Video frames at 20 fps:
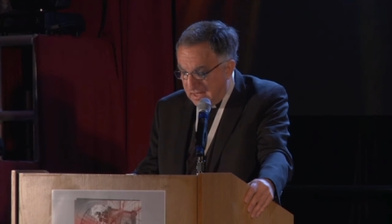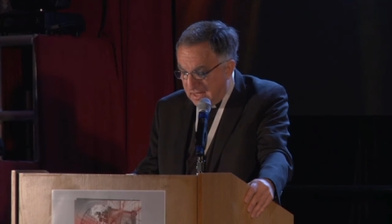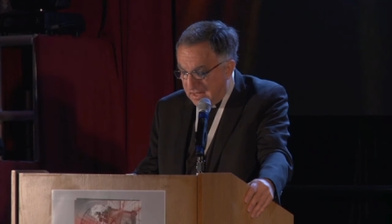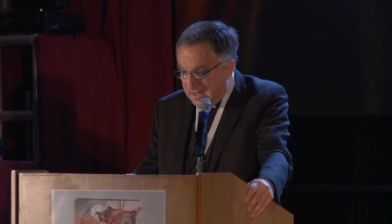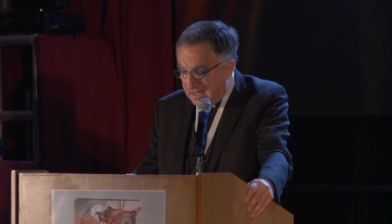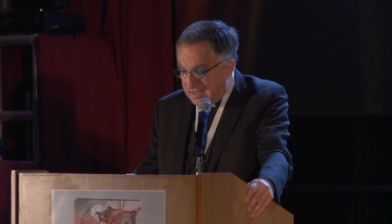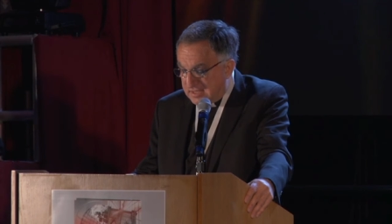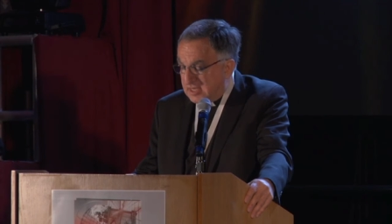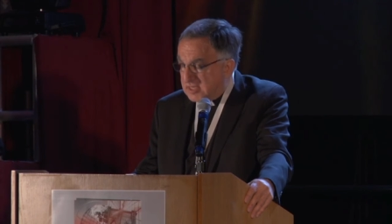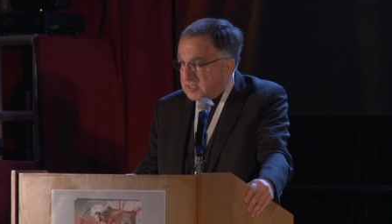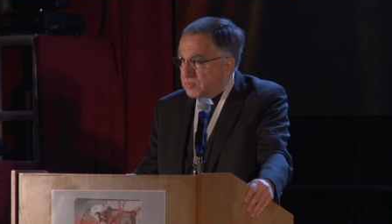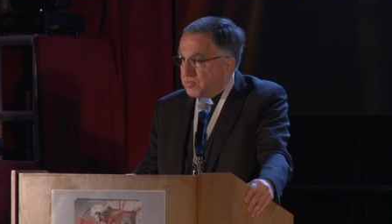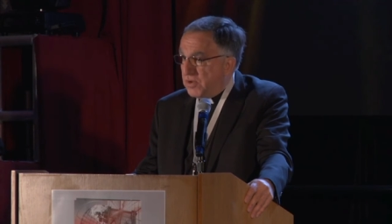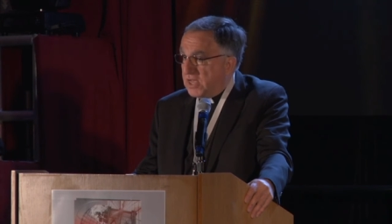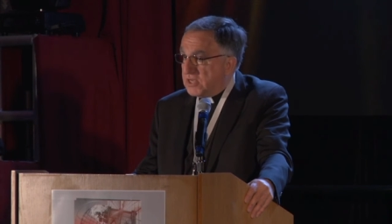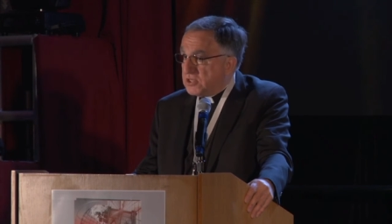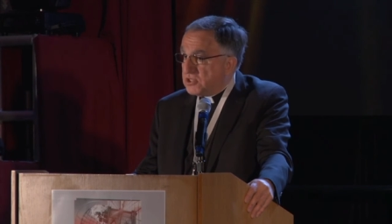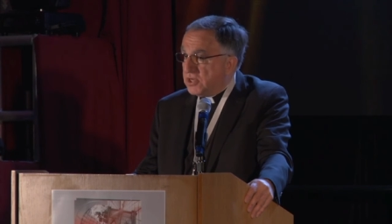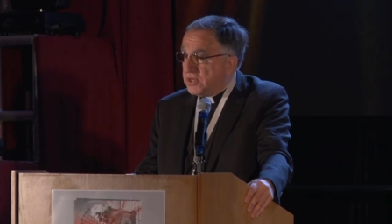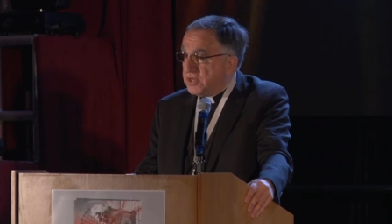This
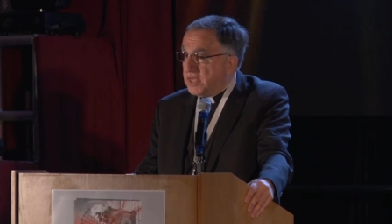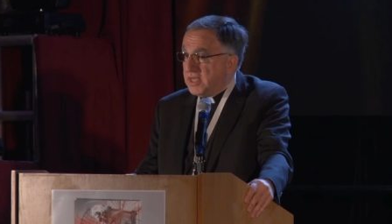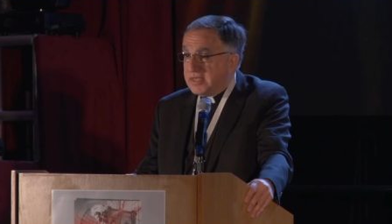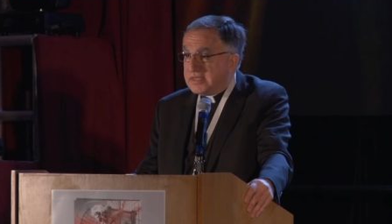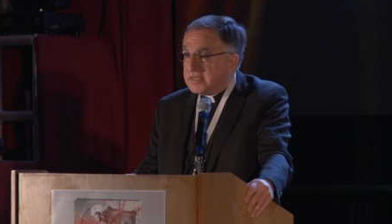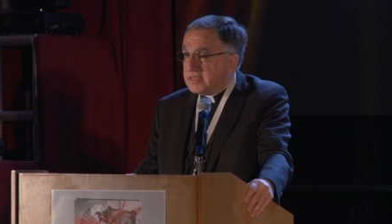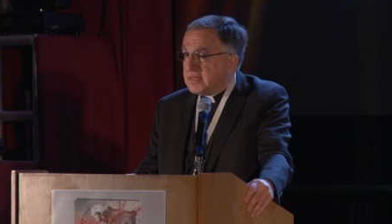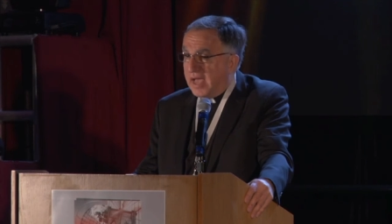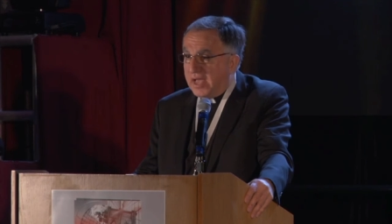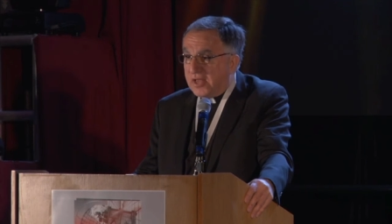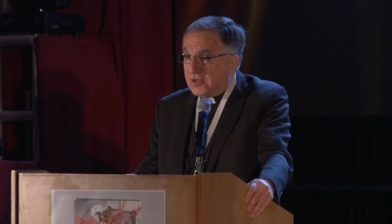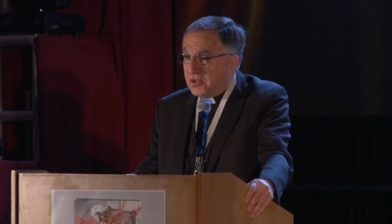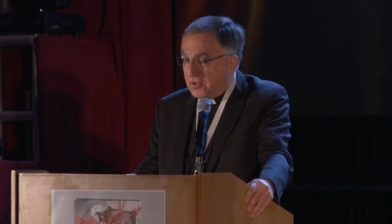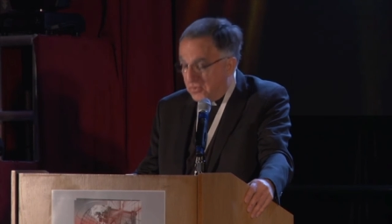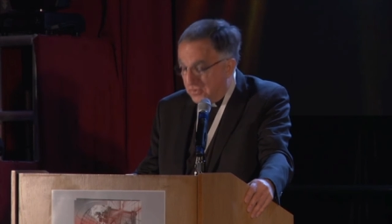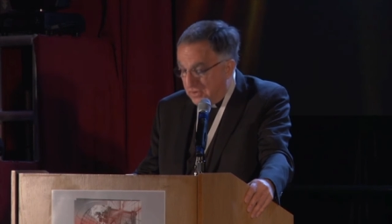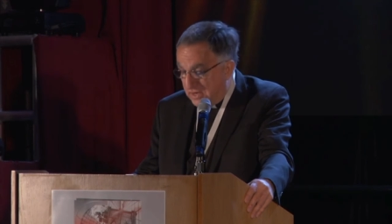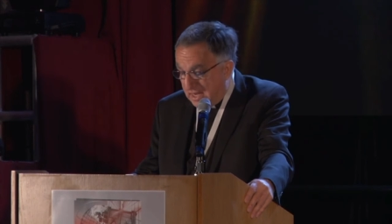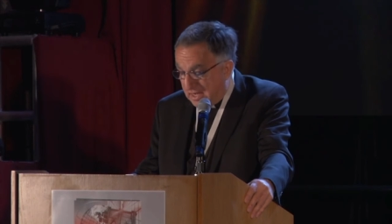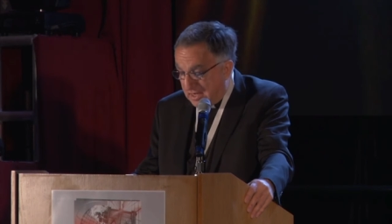expression is not
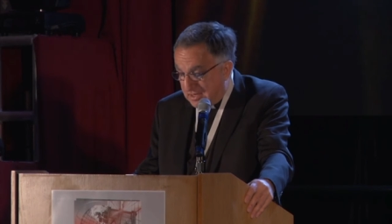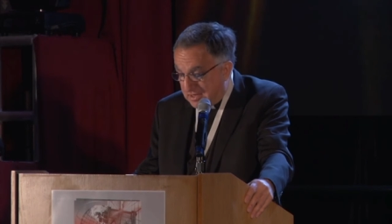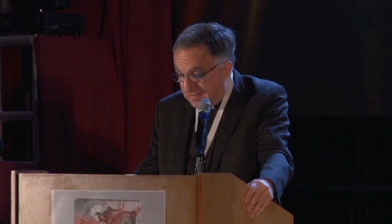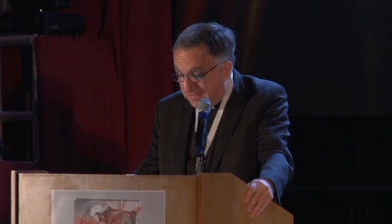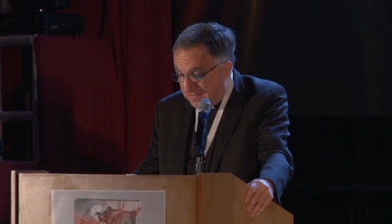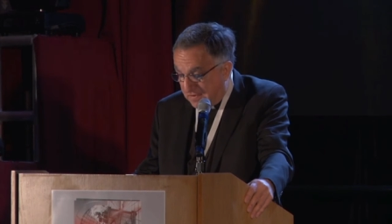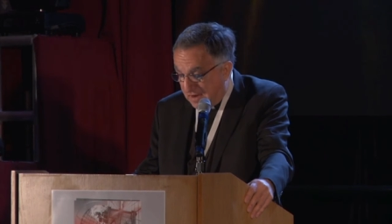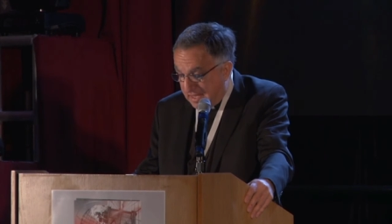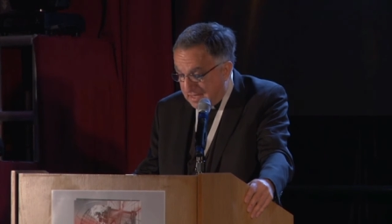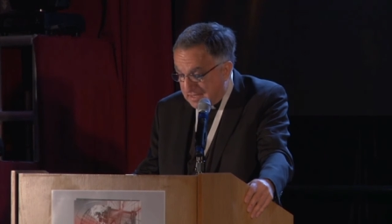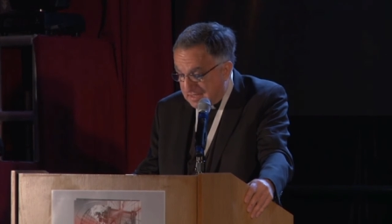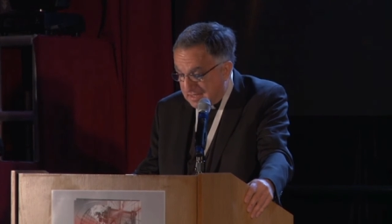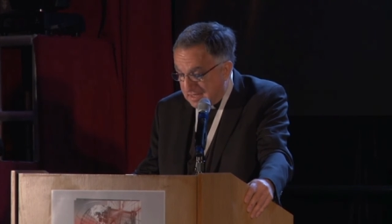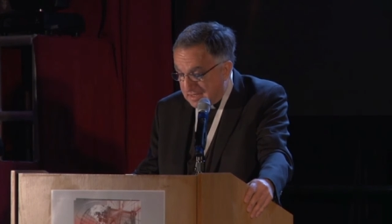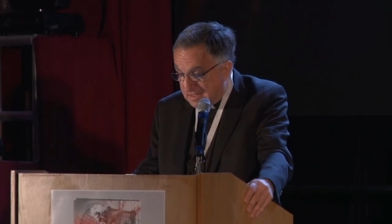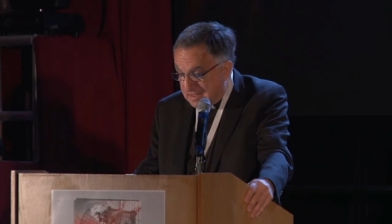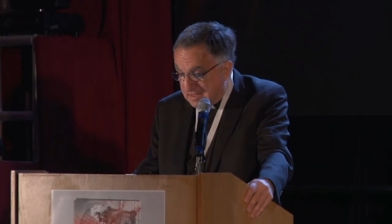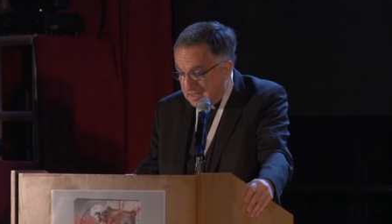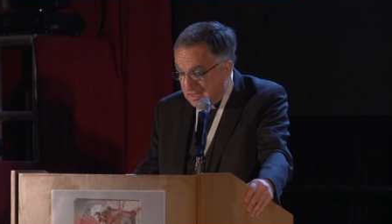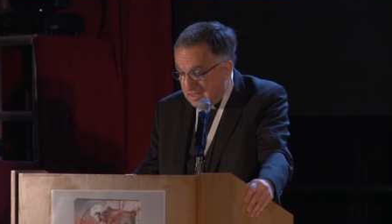unique to
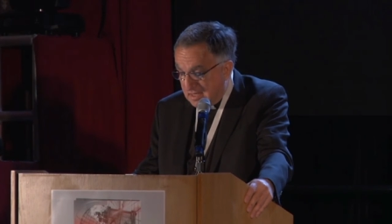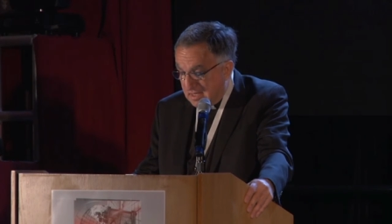Francis.